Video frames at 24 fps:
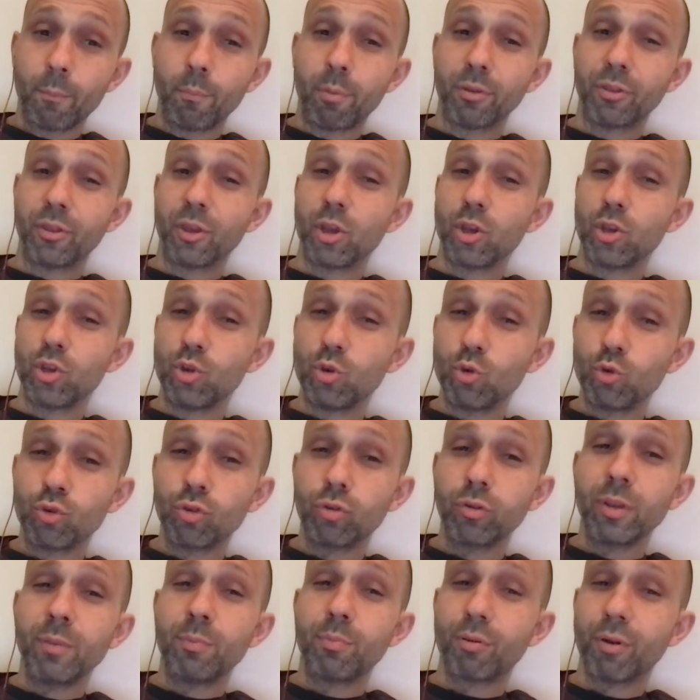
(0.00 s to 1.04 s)
but they're
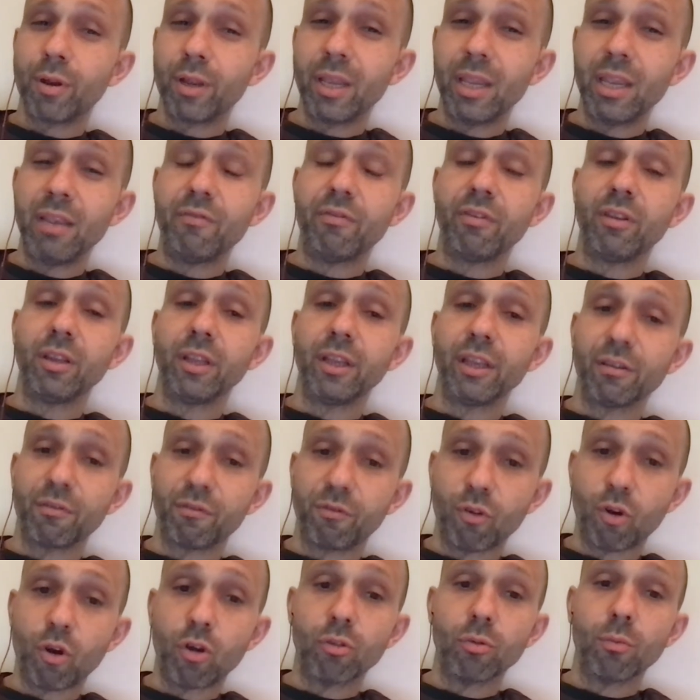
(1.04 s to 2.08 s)
usually pretty evenly at
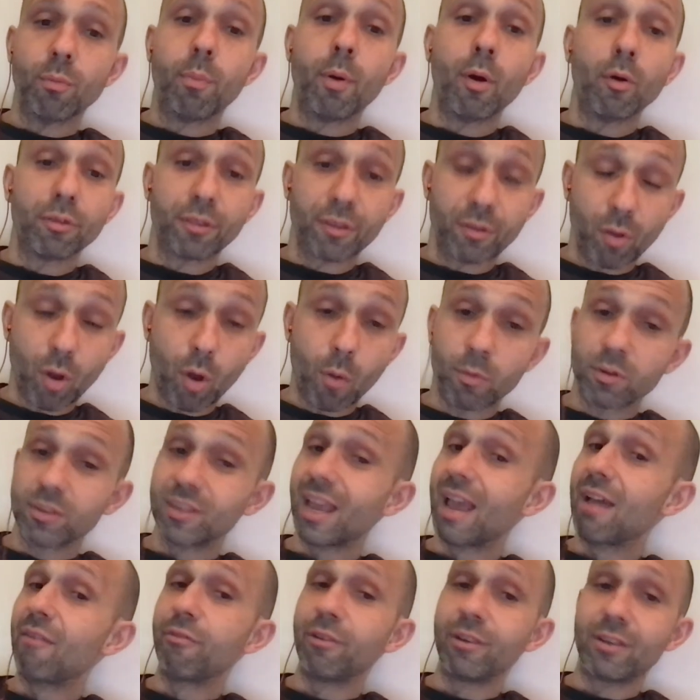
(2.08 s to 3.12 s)
fault, both
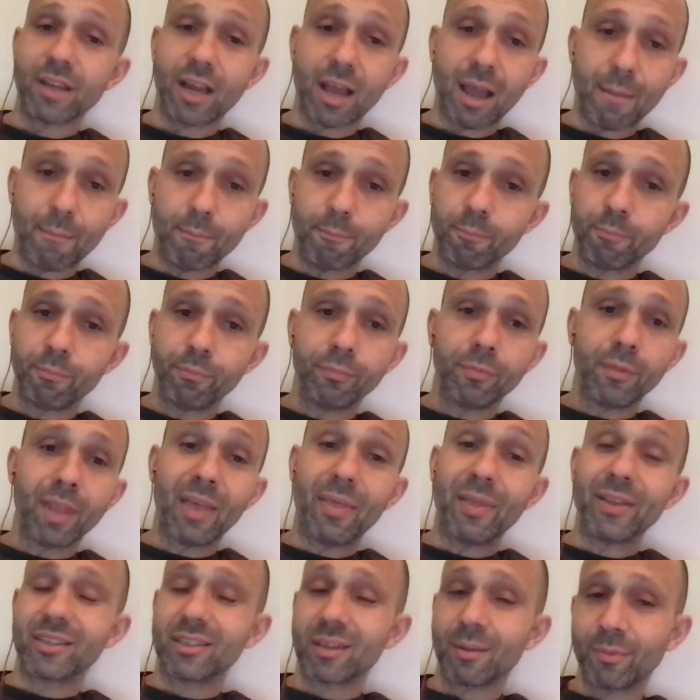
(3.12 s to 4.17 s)
almost every time.
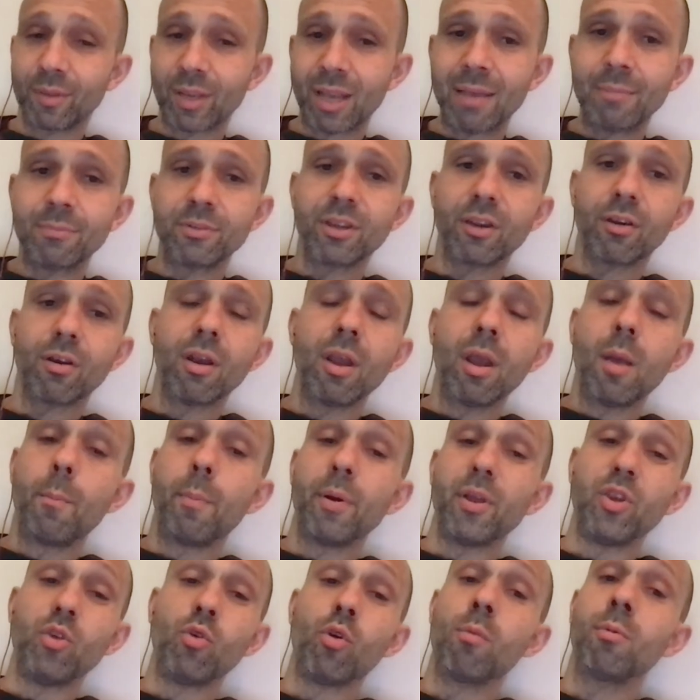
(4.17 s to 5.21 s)
And then sometimes there,
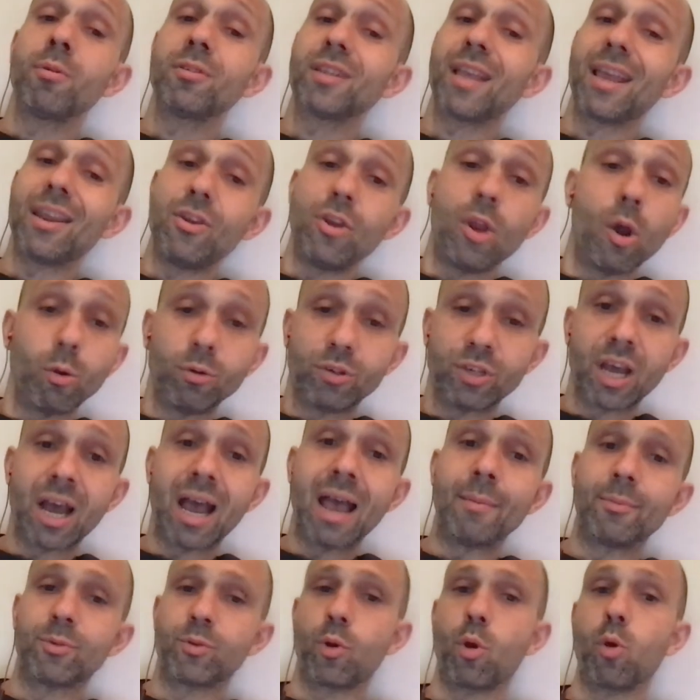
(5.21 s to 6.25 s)
but you almost get no
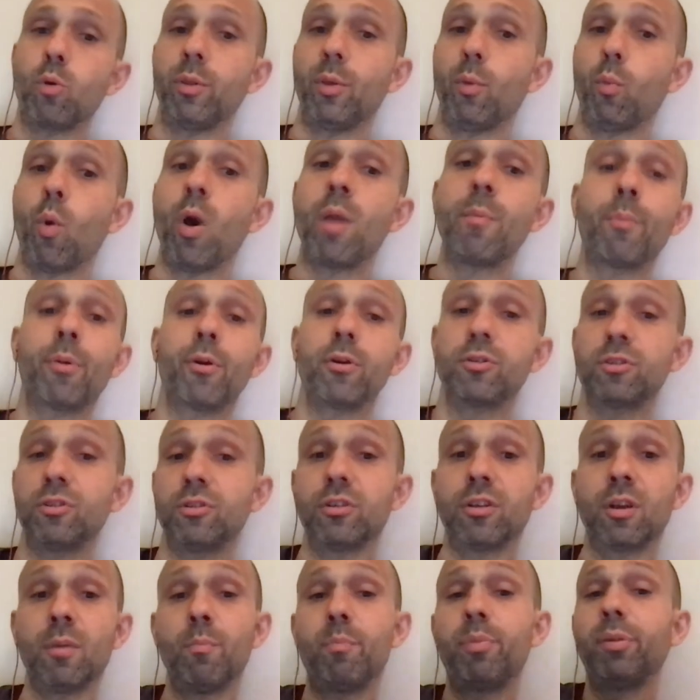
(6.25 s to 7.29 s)
times where only one
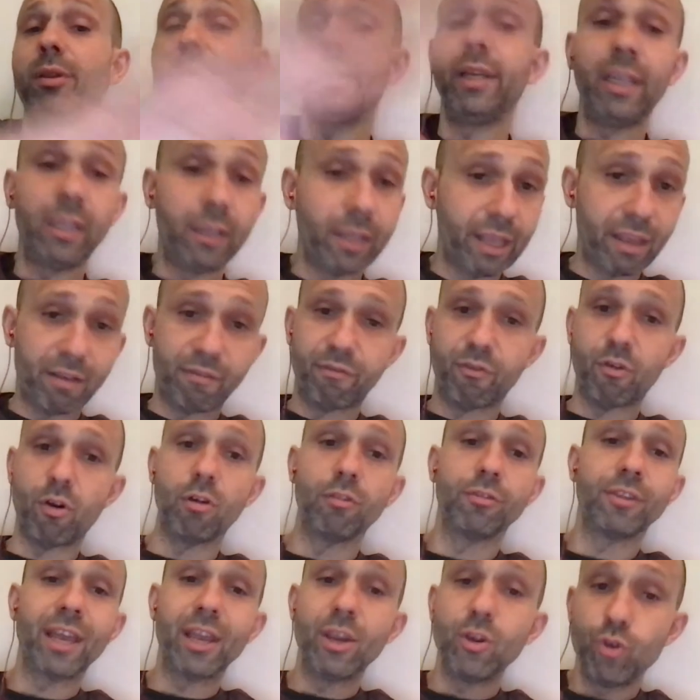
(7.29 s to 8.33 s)
person's completely at
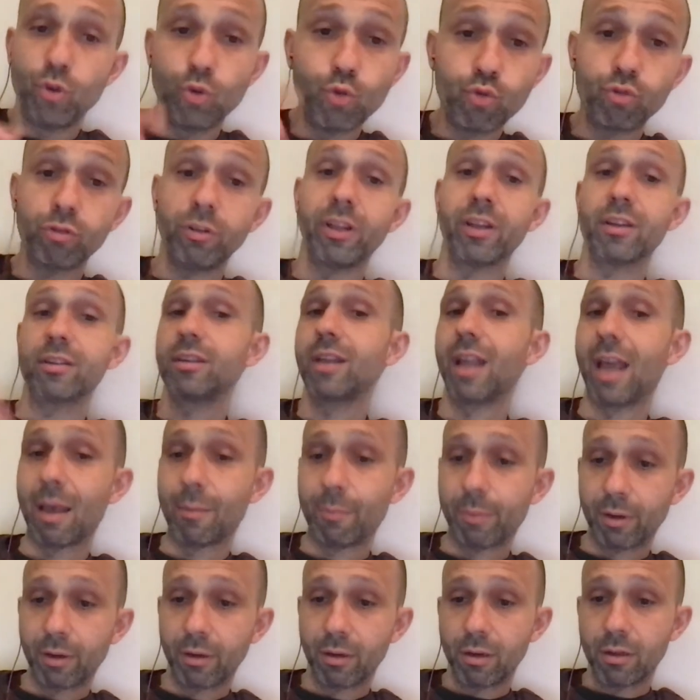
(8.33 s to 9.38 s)
fault. That usually doesn't
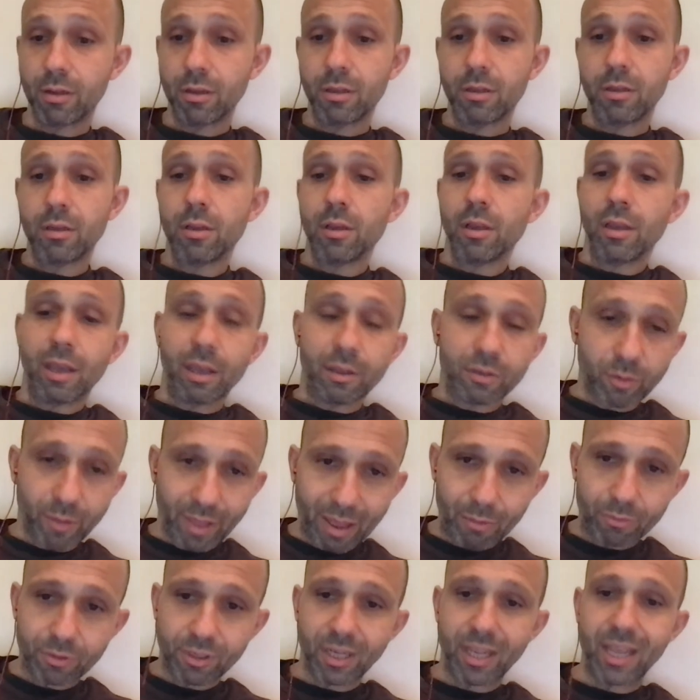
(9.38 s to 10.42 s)
happen. So
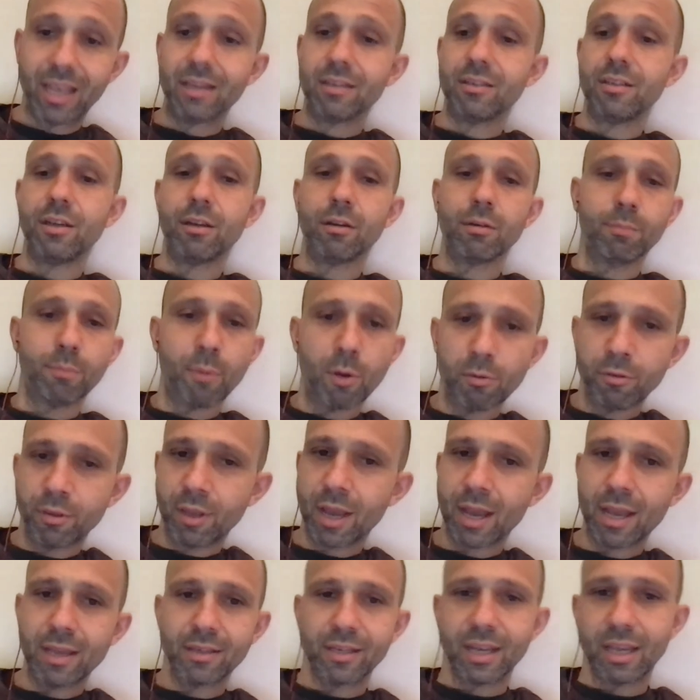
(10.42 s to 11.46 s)
that was the case here. Both
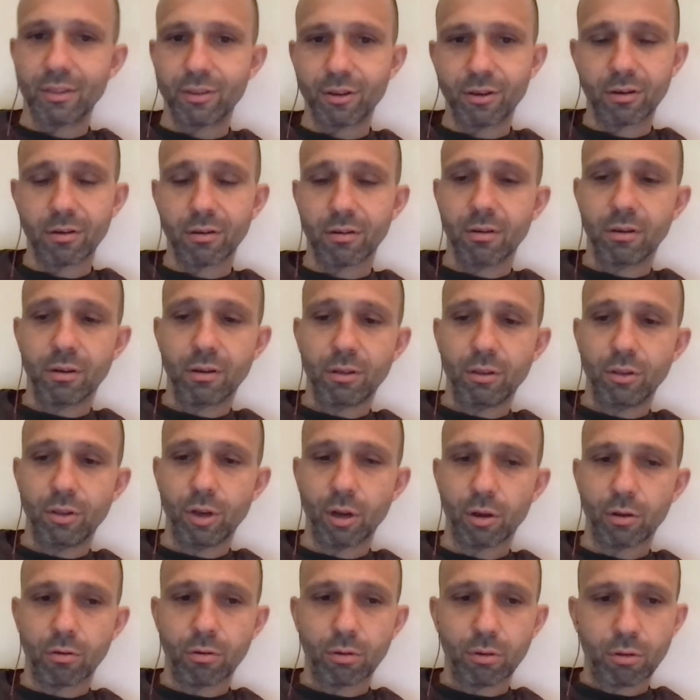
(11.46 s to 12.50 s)
guys had their, you
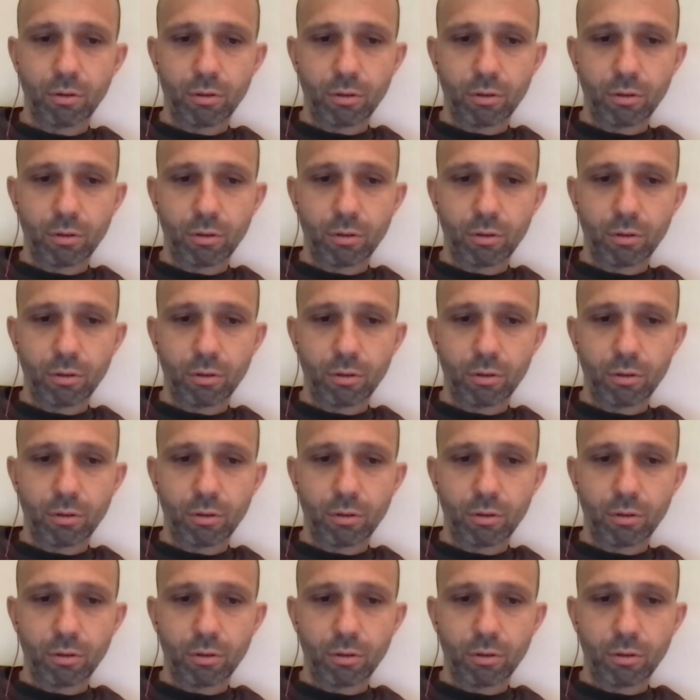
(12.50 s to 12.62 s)
know,